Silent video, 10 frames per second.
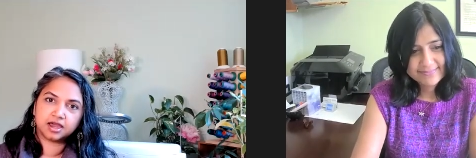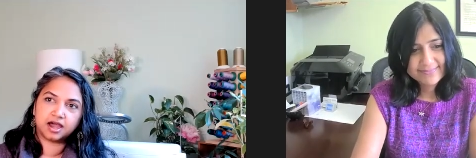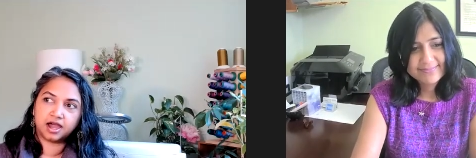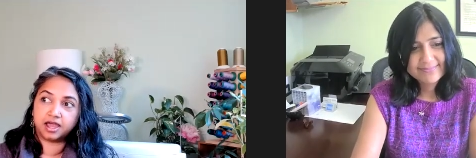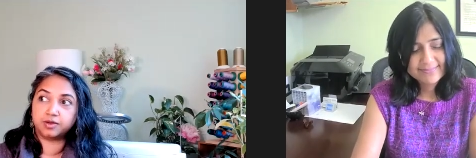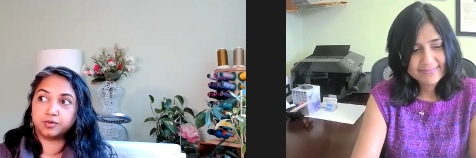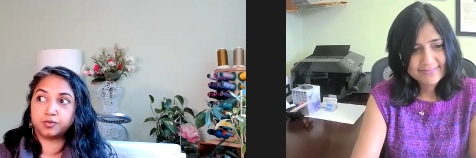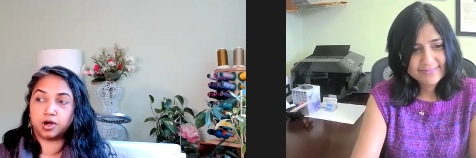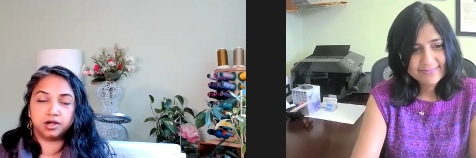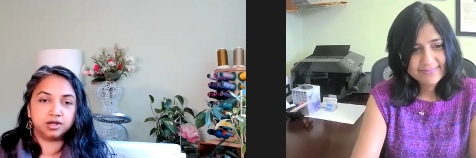Speaker 1: I
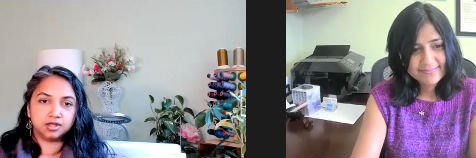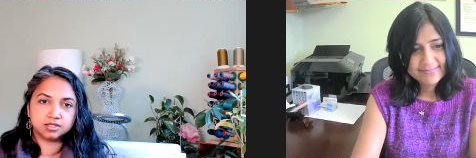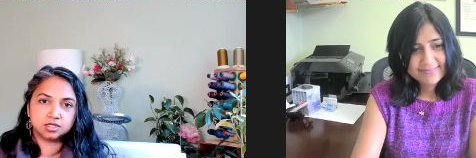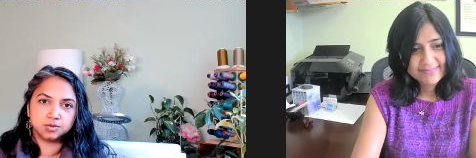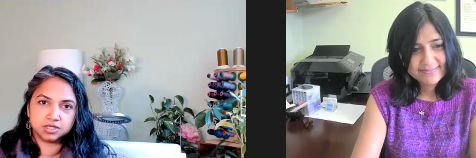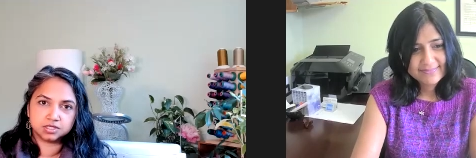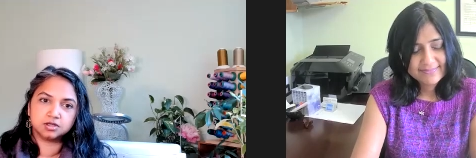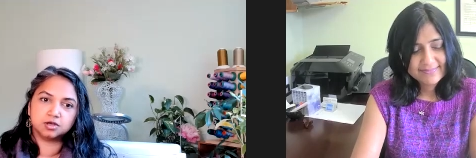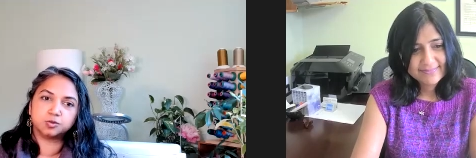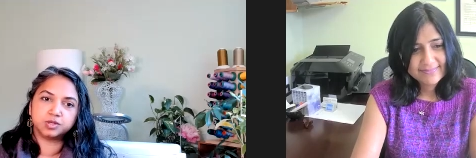wanted it to be
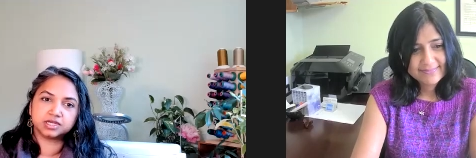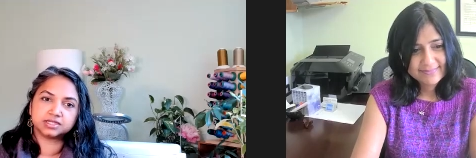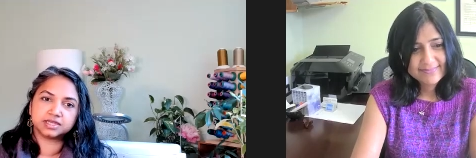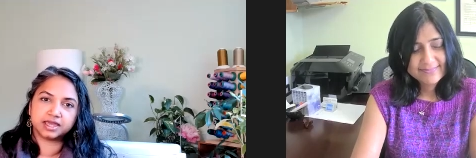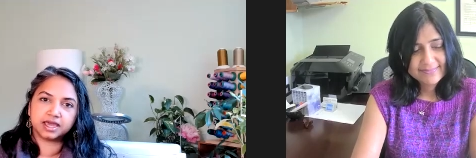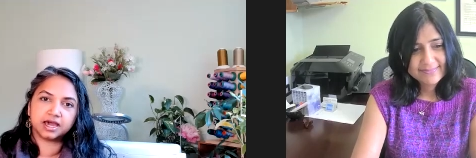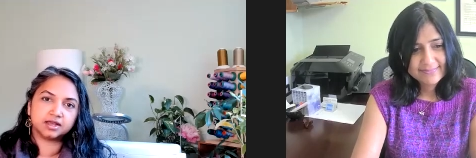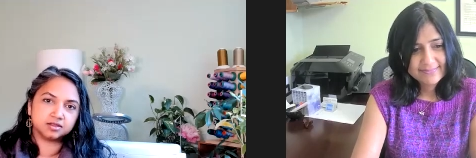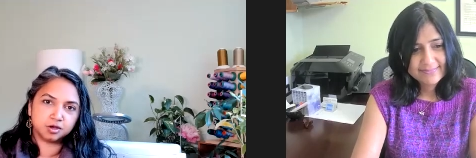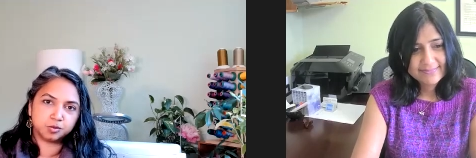slow because I
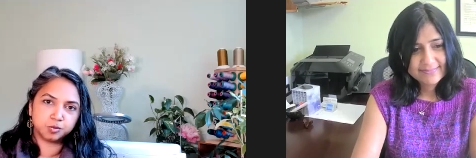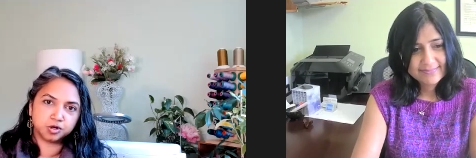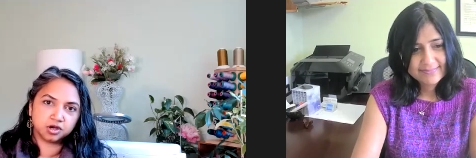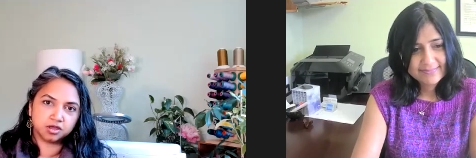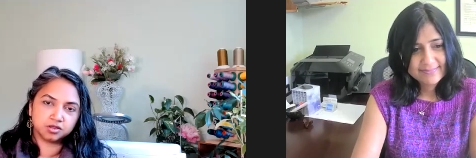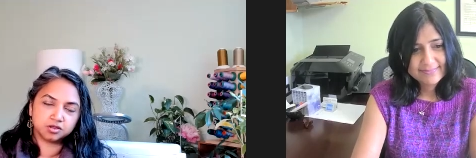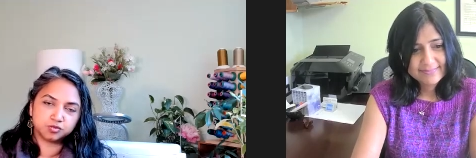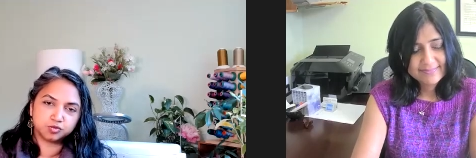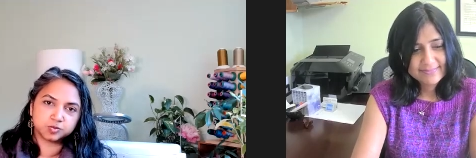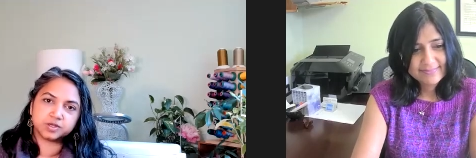had a lot more uh,
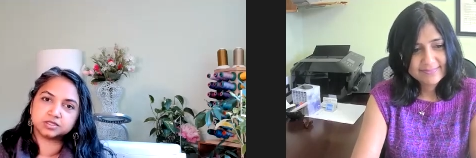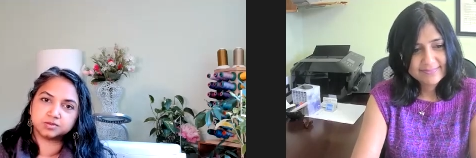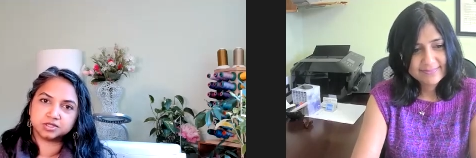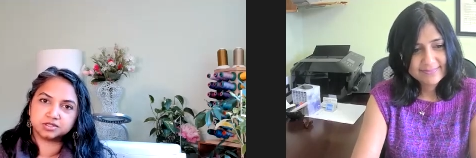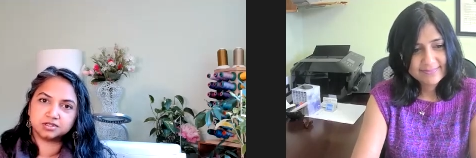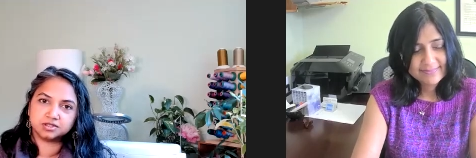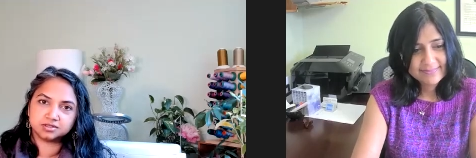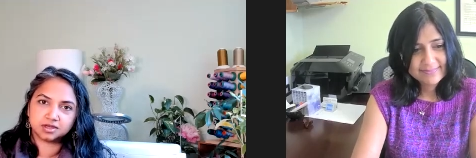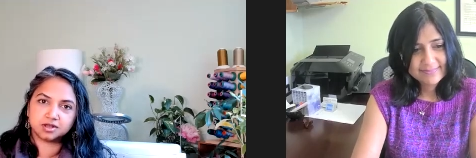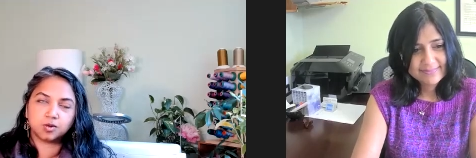responsibilities
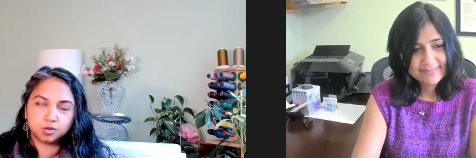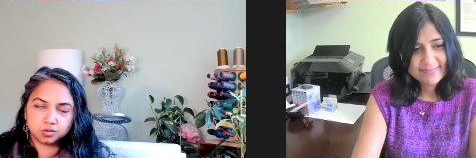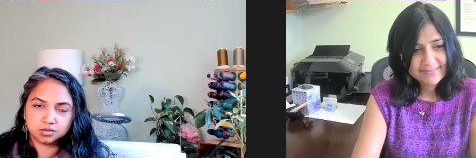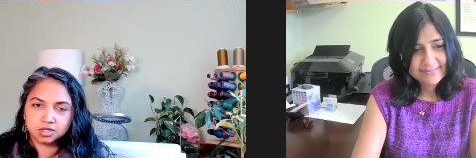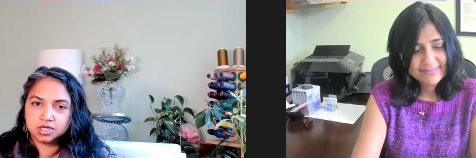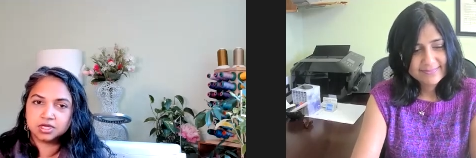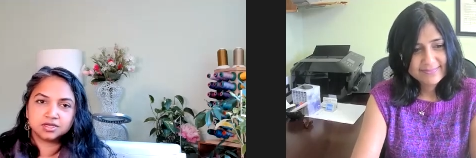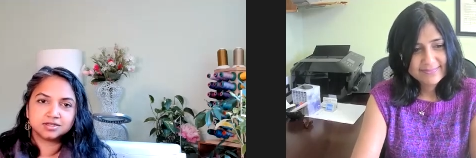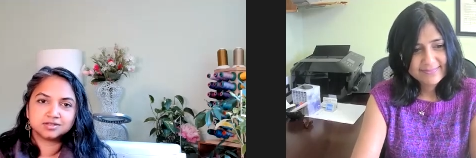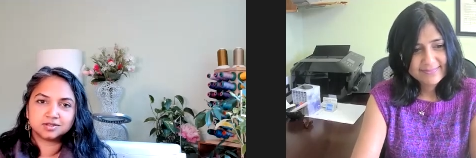at home.
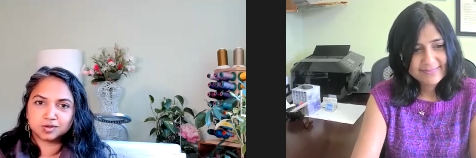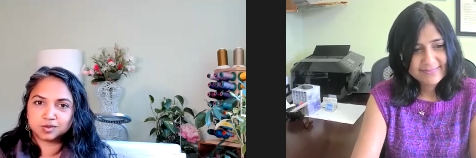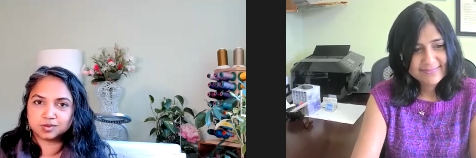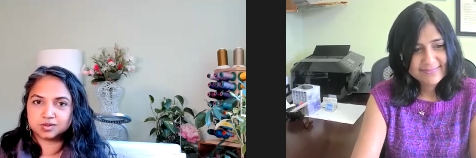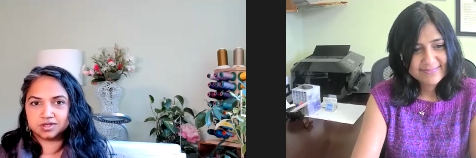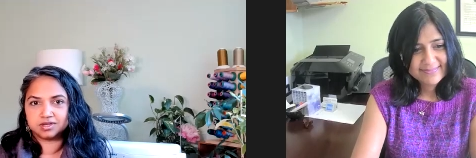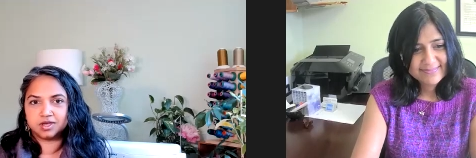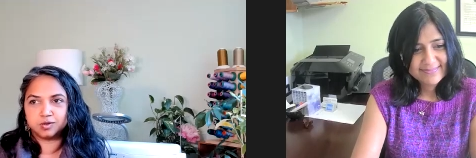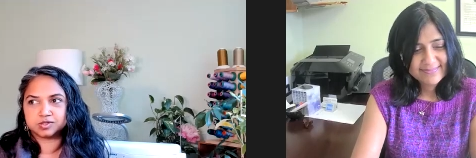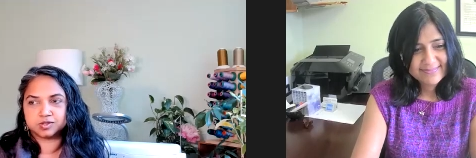So
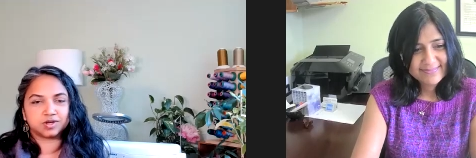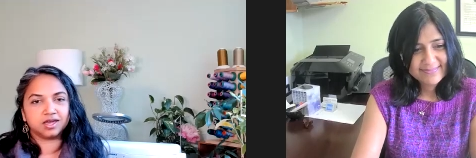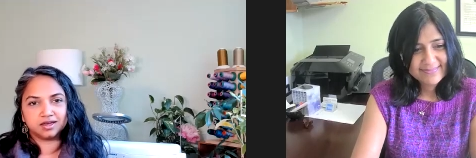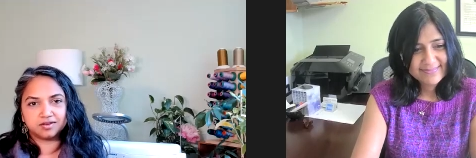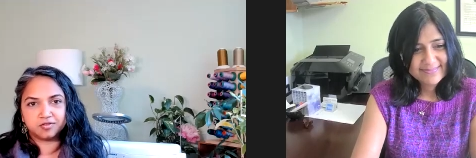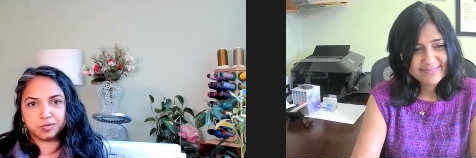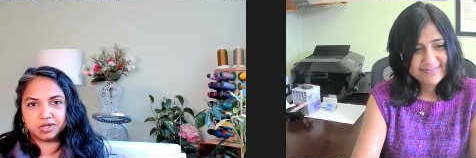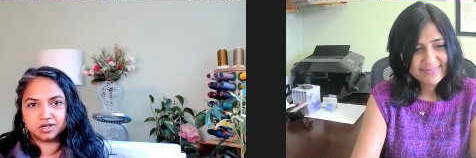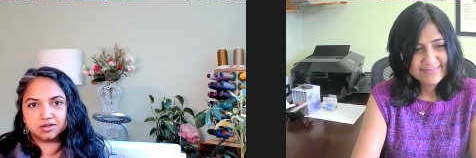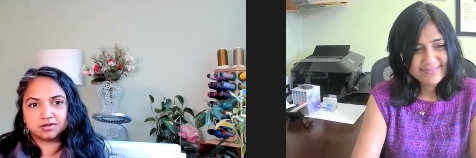it was okay for
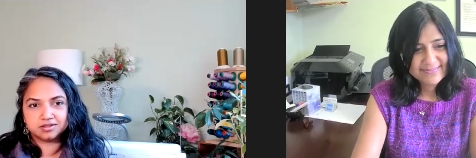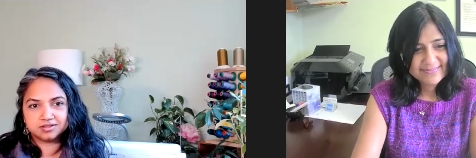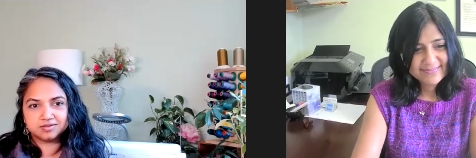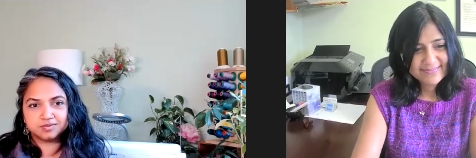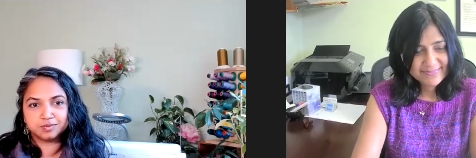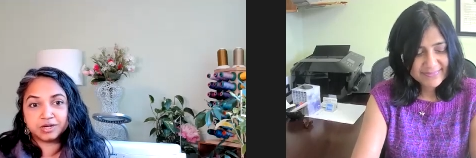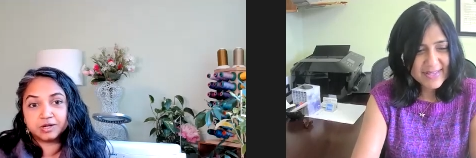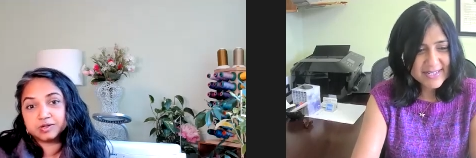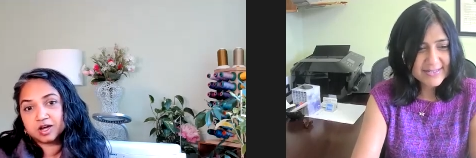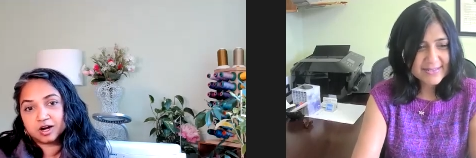me. But
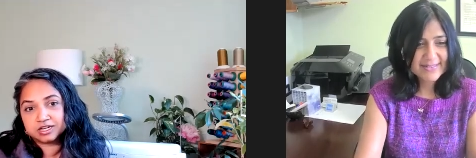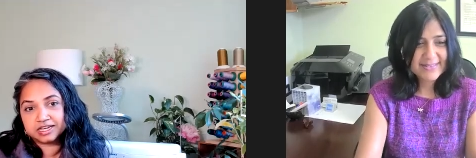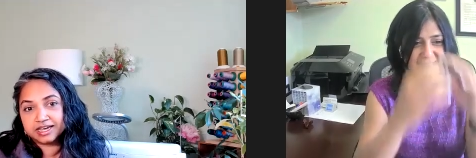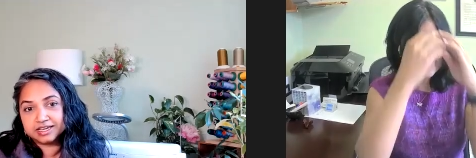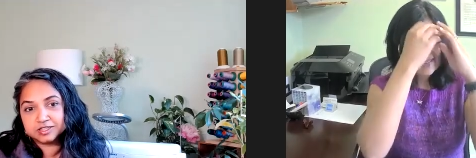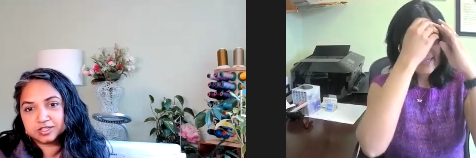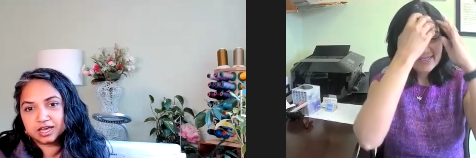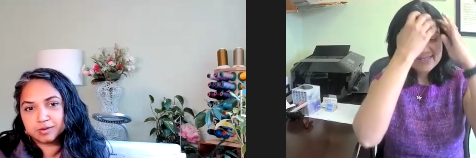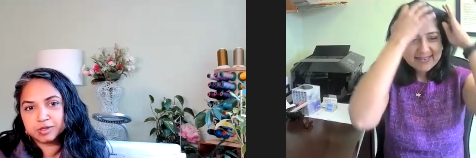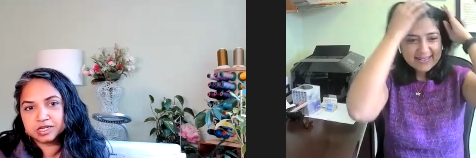it was hard to answer
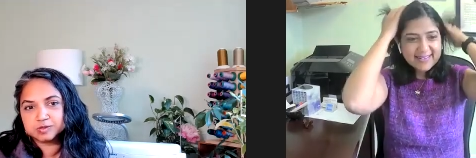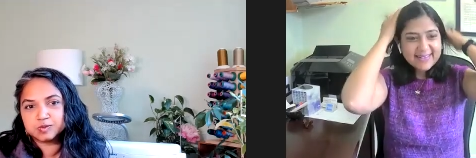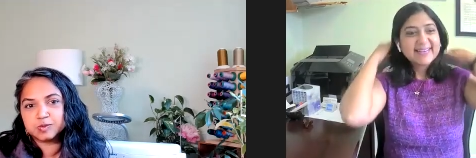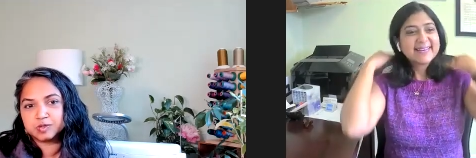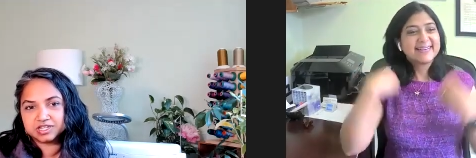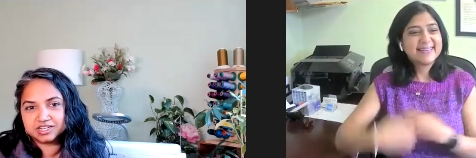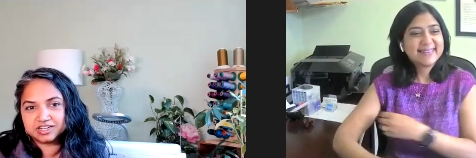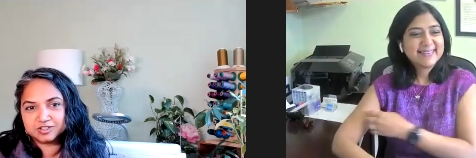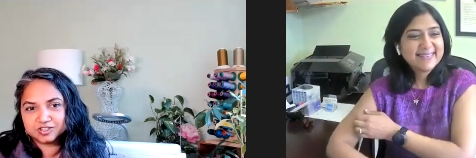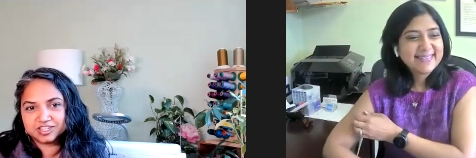that because people didn't
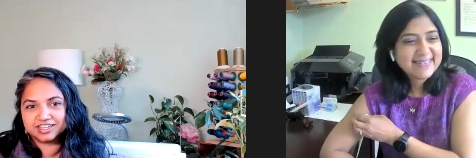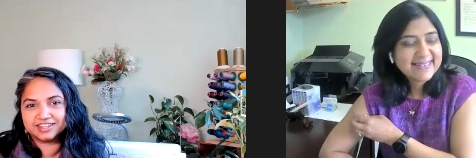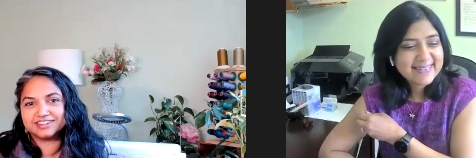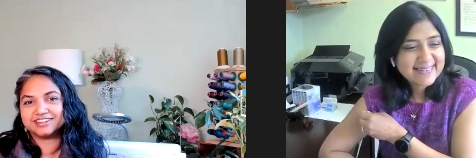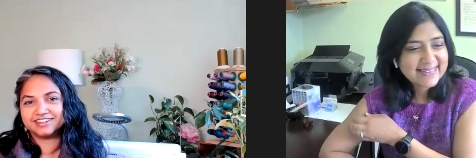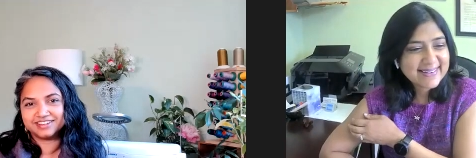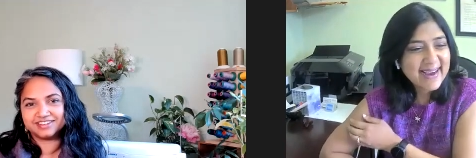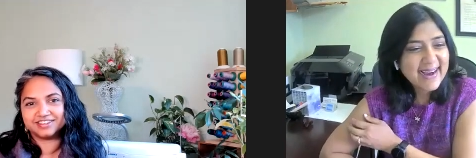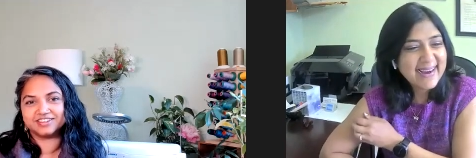understand. Yeah.